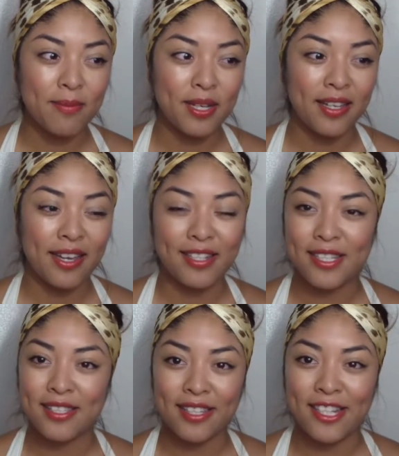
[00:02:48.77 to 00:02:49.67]
but I
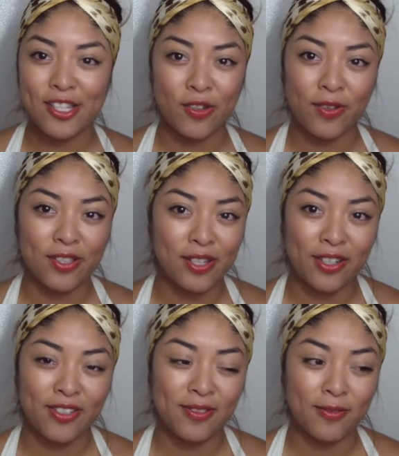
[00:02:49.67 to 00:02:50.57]
just still felt scared